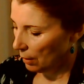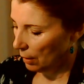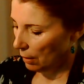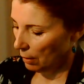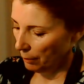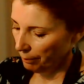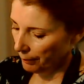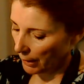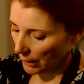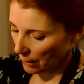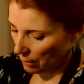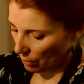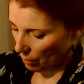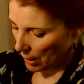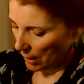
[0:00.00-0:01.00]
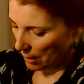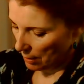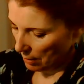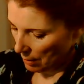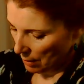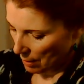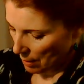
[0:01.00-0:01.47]
um, I can do that
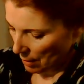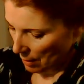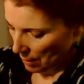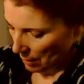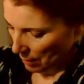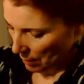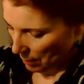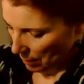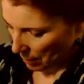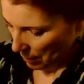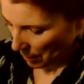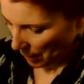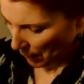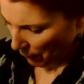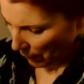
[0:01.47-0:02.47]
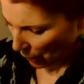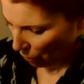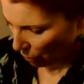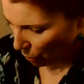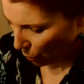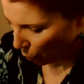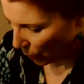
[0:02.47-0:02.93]

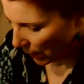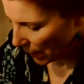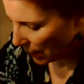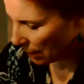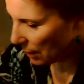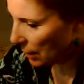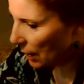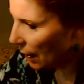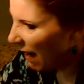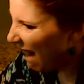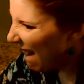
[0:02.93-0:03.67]
good squeeze.